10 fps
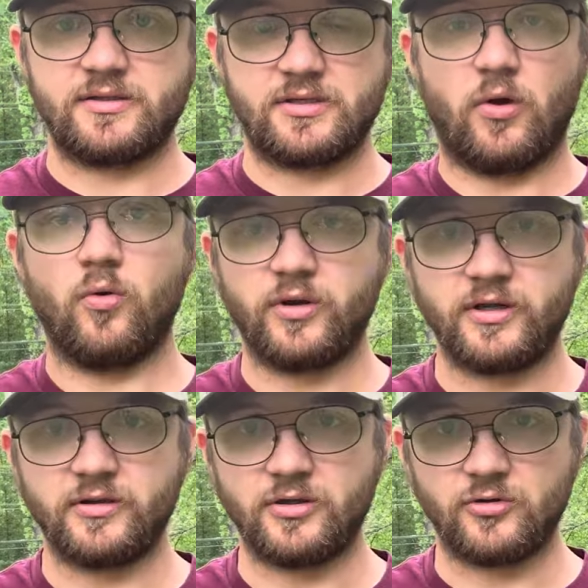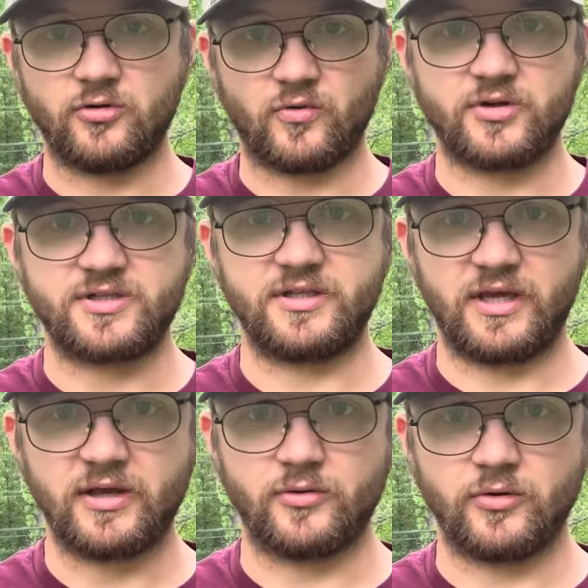holding the universe
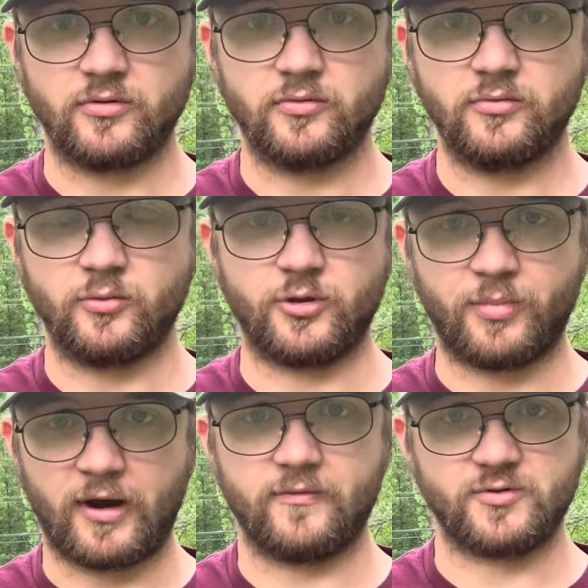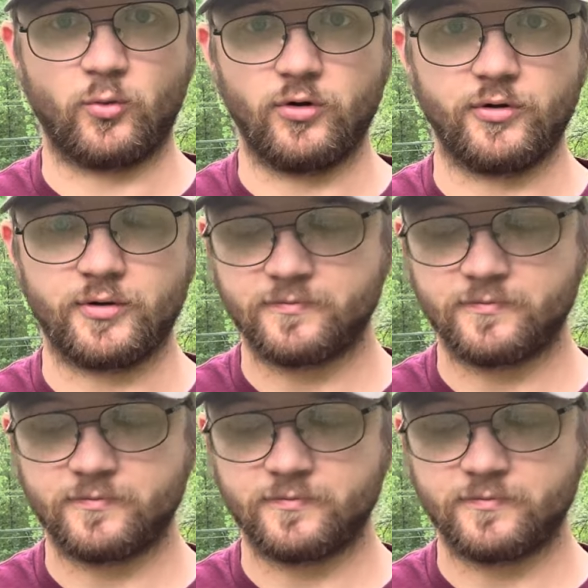together with the power of his word.